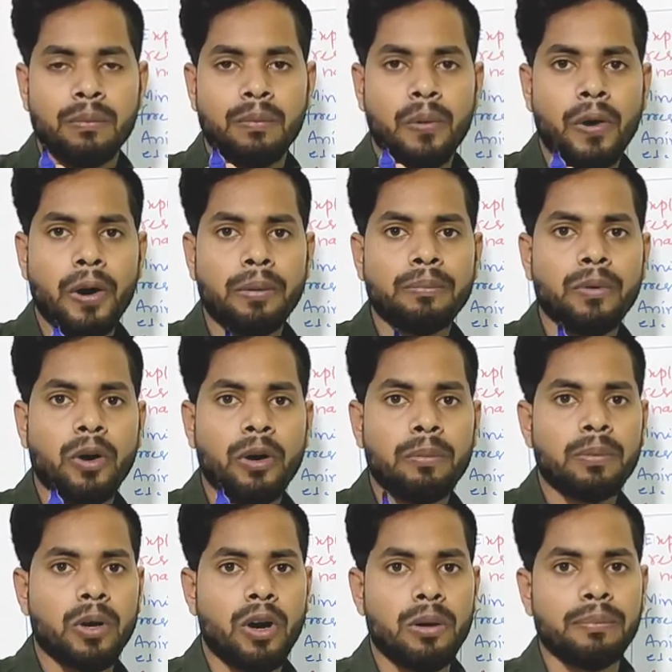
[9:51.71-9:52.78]
form
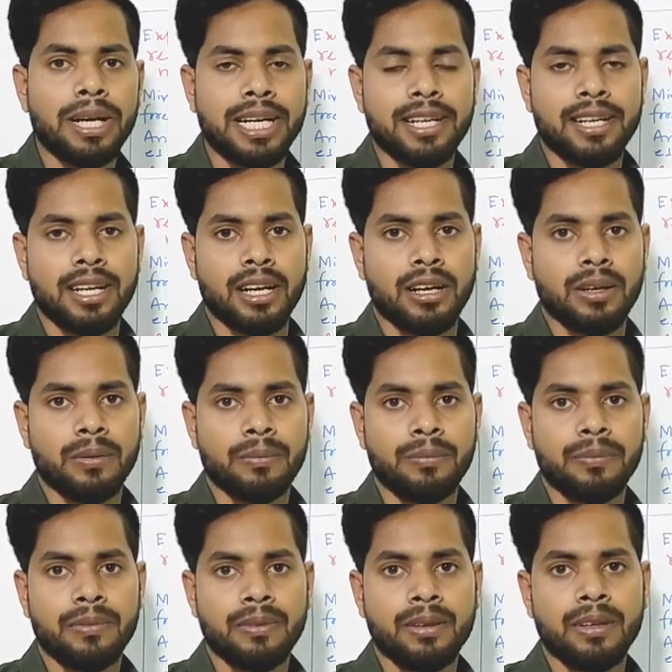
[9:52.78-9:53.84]
of raw material
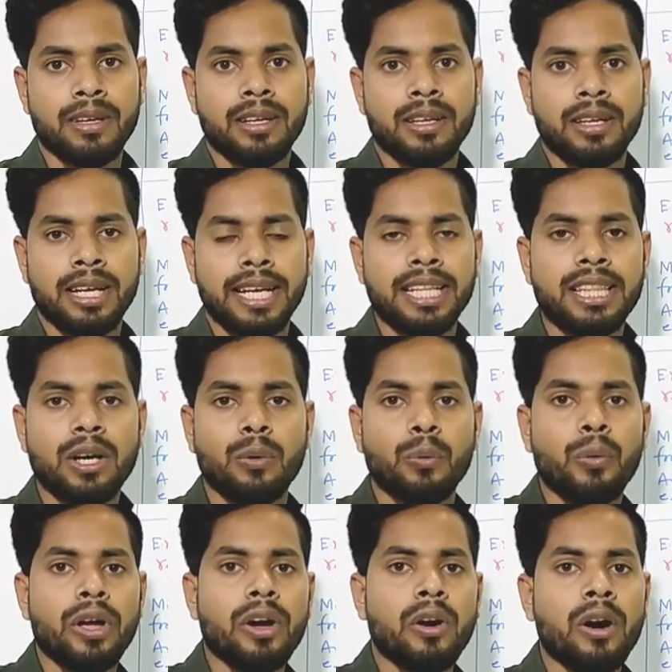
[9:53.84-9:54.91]
in the
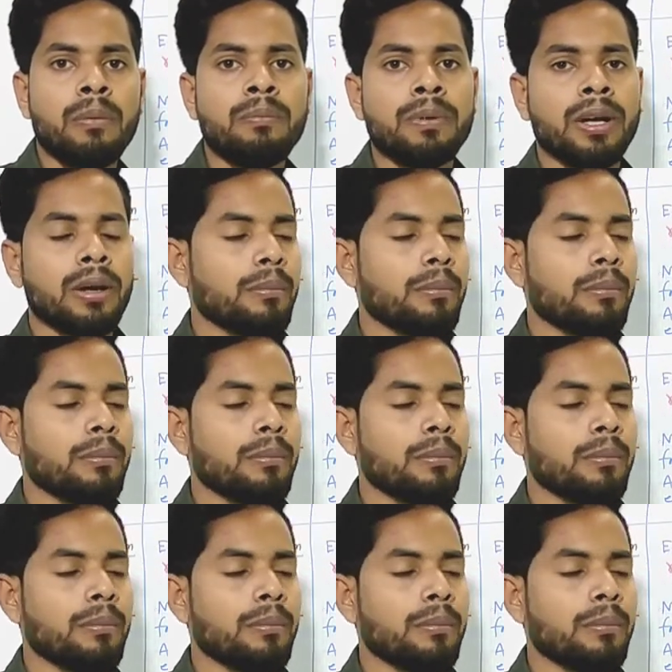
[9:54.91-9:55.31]
way of